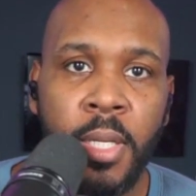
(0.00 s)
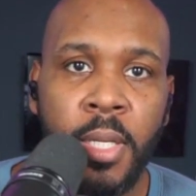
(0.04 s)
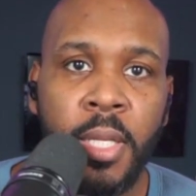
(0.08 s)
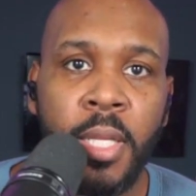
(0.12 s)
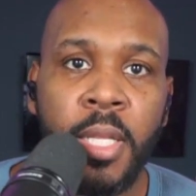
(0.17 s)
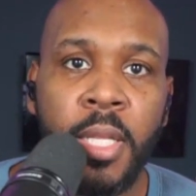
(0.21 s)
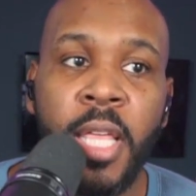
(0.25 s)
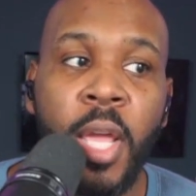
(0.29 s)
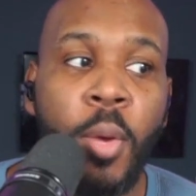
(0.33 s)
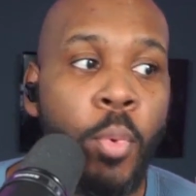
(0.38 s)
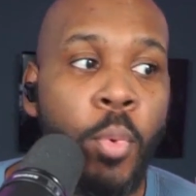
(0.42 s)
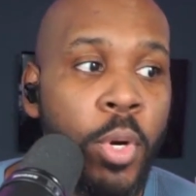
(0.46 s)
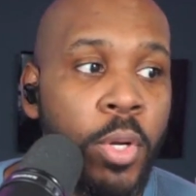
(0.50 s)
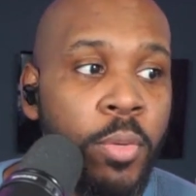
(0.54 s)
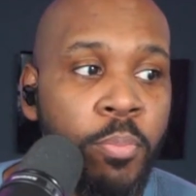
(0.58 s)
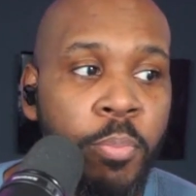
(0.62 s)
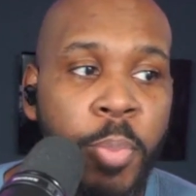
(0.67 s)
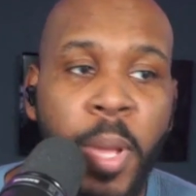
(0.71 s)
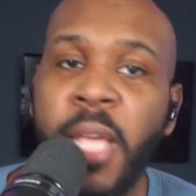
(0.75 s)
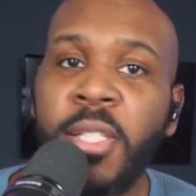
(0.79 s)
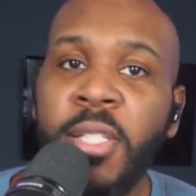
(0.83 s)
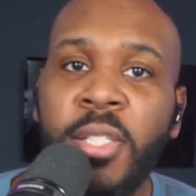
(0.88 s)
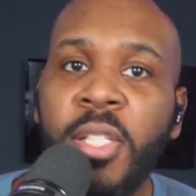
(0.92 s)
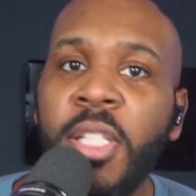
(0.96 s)
They were
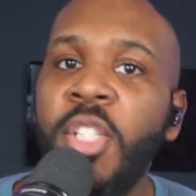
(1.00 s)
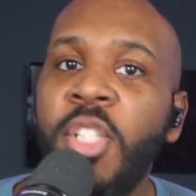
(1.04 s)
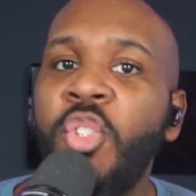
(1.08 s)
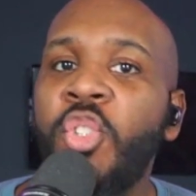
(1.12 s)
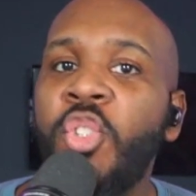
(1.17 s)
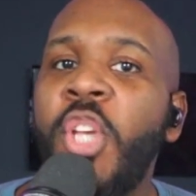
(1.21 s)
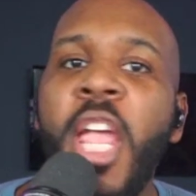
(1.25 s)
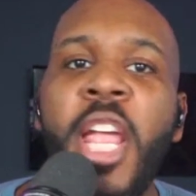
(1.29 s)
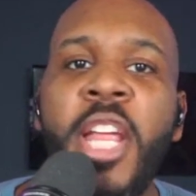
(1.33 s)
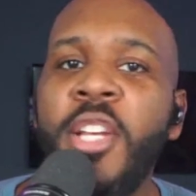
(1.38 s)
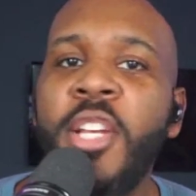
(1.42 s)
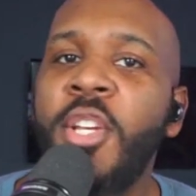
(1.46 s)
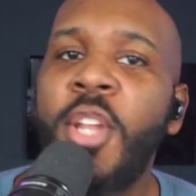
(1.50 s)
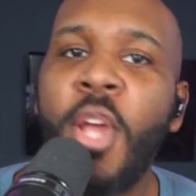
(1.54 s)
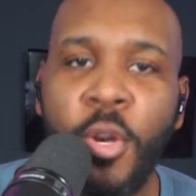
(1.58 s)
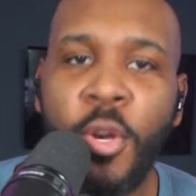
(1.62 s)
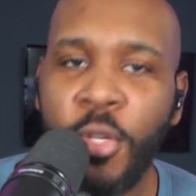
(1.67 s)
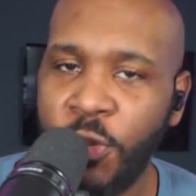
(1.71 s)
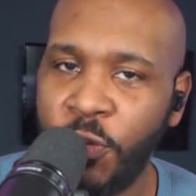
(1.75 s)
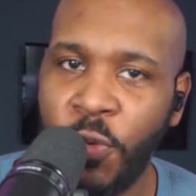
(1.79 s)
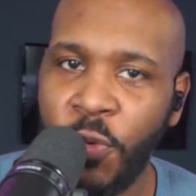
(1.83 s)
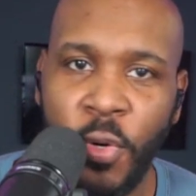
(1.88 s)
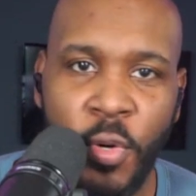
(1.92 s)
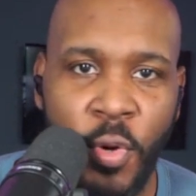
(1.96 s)
basically Jane
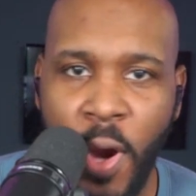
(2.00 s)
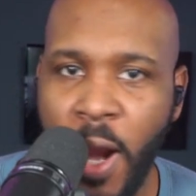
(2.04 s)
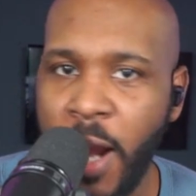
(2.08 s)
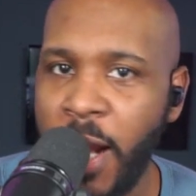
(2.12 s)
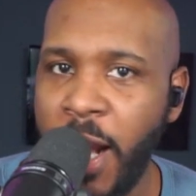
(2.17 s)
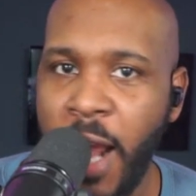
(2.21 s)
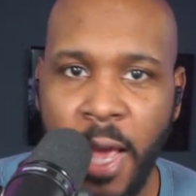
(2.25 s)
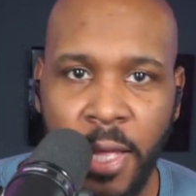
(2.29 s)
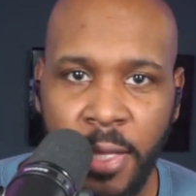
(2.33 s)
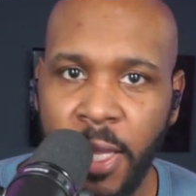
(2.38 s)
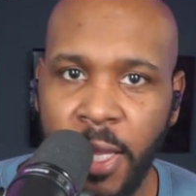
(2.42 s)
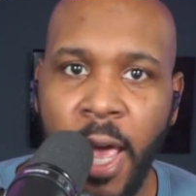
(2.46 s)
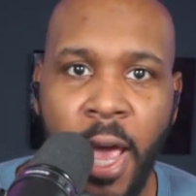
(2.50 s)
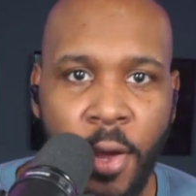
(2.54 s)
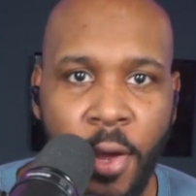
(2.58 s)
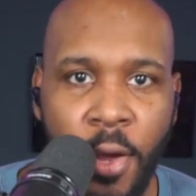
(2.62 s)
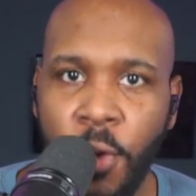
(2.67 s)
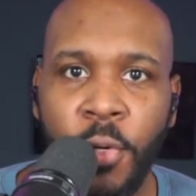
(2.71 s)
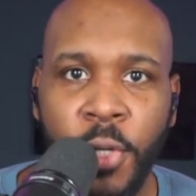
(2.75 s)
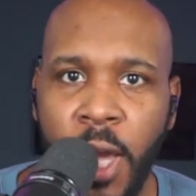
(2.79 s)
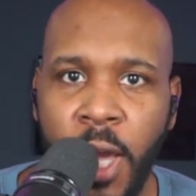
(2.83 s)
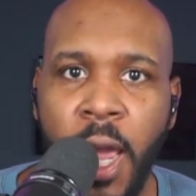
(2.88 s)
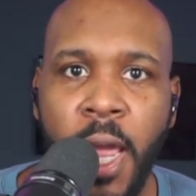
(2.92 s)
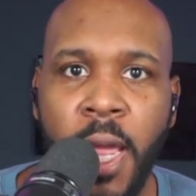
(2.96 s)
Does, for crying out loud,
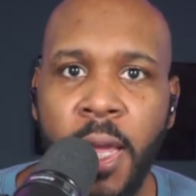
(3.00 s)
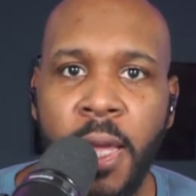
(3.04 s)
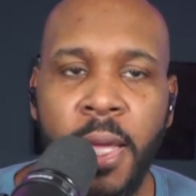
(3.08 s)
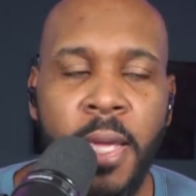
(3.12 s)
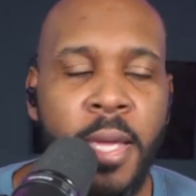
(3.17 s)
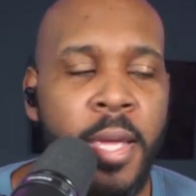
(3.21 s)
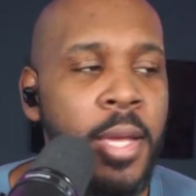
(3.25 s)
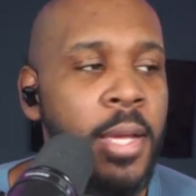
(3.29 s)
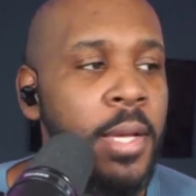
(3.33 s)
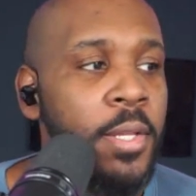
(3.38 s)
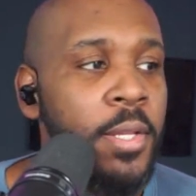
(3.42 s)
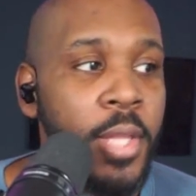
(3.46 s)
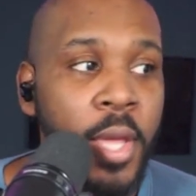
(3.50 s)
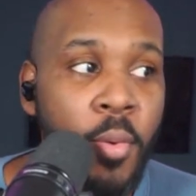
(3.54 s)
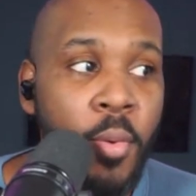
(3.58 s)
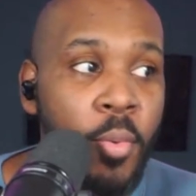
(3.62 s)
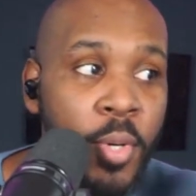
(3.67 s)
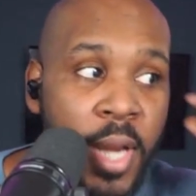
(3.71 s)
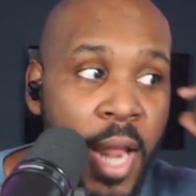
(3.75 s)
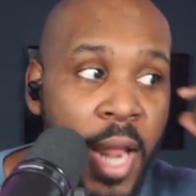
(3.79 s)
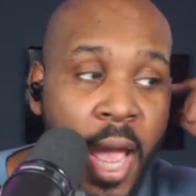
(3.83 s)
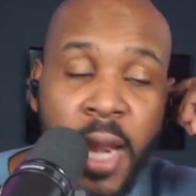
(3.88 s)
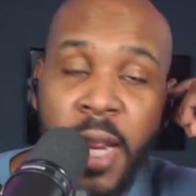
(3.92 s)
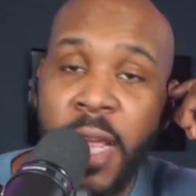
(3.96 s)
okay? They were
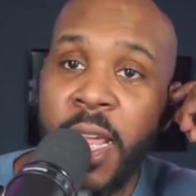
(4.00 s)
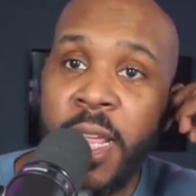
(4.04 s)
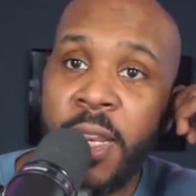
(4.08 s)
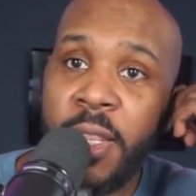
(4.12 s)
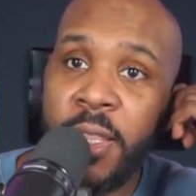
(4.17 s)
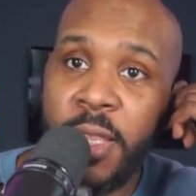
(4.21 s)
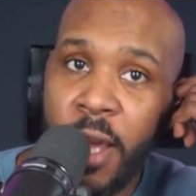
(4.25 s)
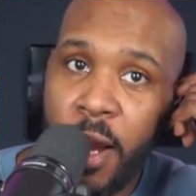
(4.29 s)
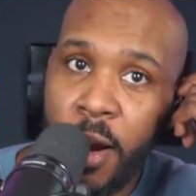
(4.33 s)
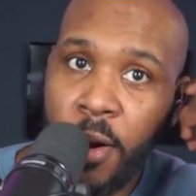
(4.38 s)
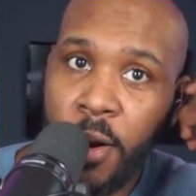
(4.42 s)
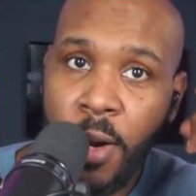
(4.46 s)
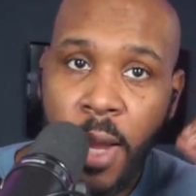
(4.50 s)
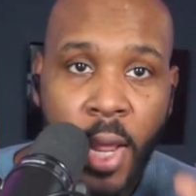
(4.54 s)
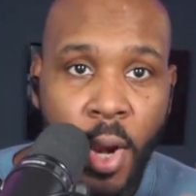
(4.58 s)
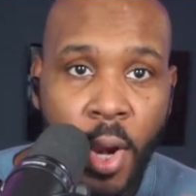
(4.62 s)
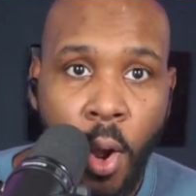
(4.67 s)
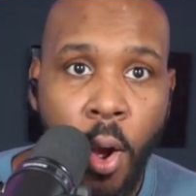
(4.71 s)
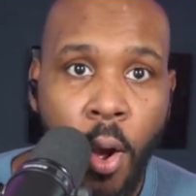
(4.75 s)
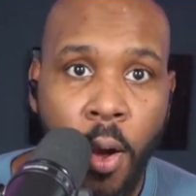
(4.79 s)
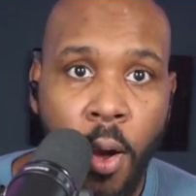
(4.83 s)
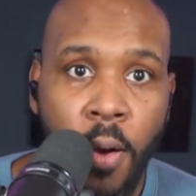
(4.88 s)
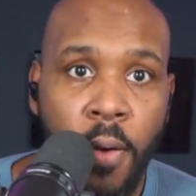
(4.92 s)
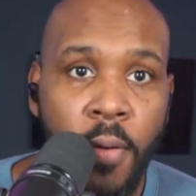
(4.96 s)
not in there at
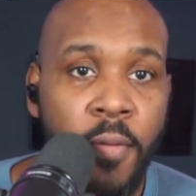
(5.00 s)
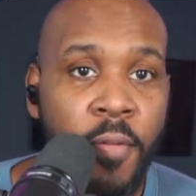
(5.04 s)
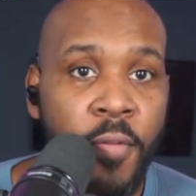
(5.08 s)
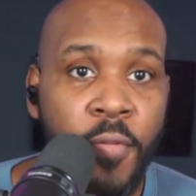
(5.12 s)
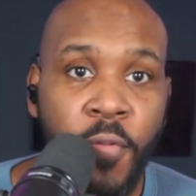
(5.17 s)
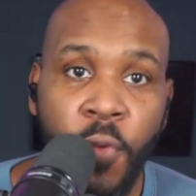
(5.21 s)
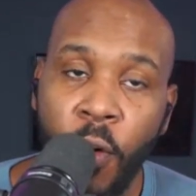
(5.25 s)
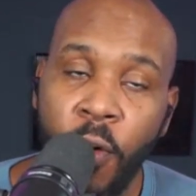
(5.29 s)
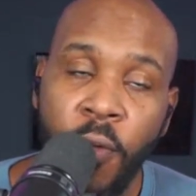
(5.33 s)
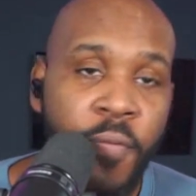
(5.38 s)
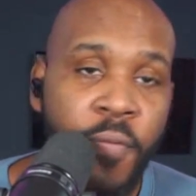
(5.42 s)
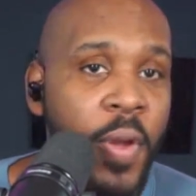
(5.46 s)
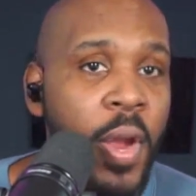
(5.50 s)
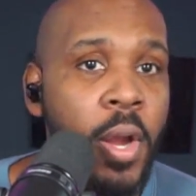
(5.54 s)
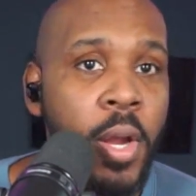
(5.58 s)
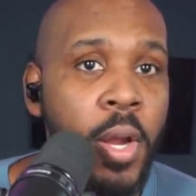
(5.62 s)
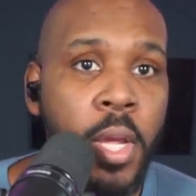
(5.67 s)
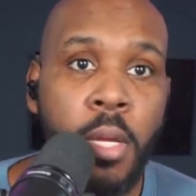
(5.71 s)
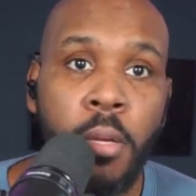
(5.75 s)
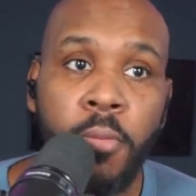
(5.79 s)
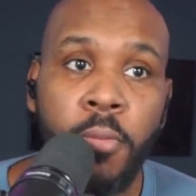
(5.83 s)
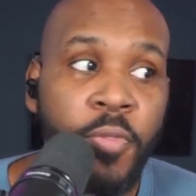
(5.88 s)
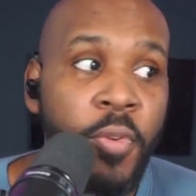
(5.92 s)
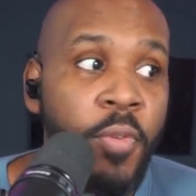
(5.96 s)
all for
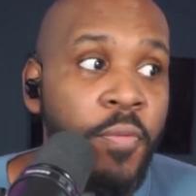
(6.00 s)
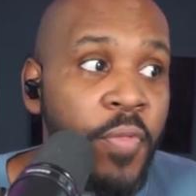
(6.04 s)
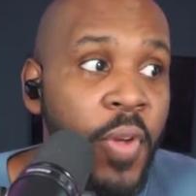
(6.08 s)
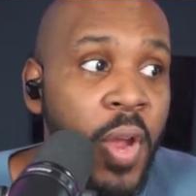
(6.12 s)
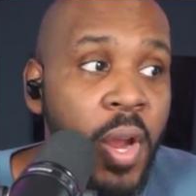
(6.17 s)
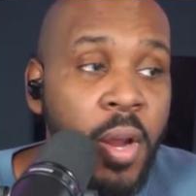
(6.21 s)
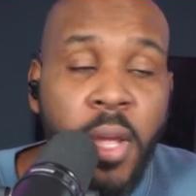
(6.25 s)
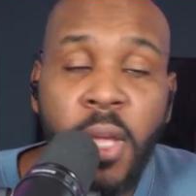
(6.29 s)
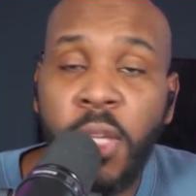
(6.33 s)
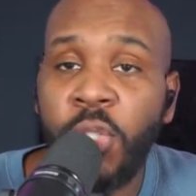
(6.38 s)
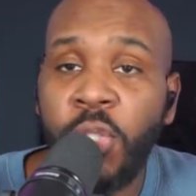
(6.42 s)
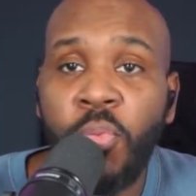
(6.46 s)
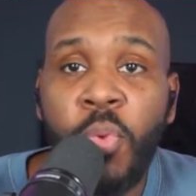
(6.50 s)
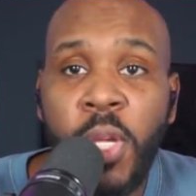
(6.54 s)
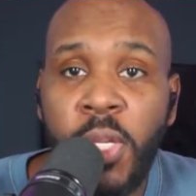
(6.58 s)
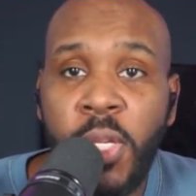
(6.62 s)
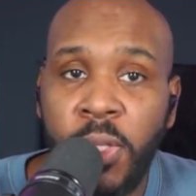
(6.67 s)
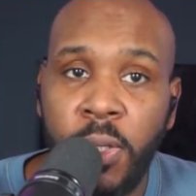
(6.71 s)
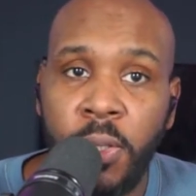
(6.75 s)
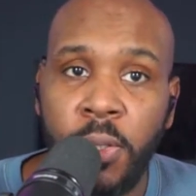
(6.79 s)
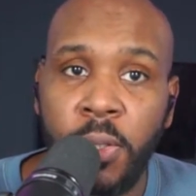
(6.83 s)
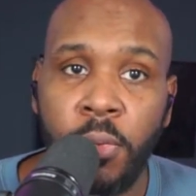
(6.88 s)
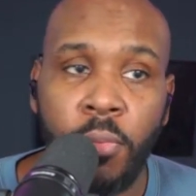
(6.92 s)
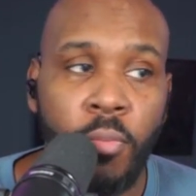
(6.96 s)
various
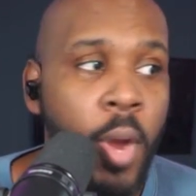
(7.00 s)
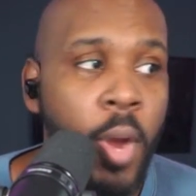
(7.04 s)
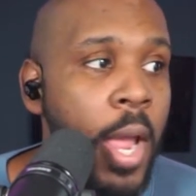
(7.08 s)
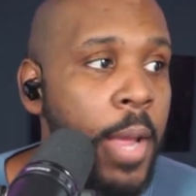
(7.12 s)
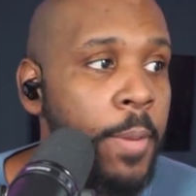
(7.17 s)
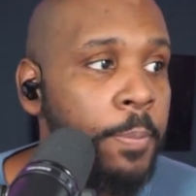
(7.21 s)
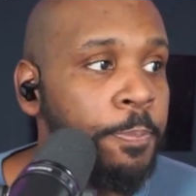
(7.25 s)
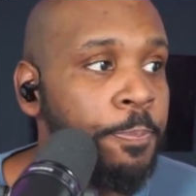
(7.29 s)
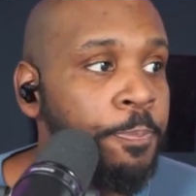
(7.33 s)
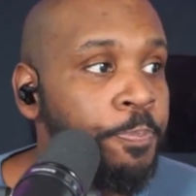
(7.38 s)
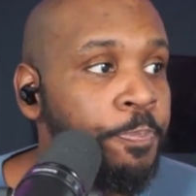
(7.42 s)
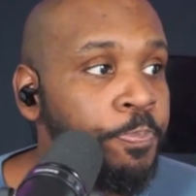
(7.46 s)
reasons, right?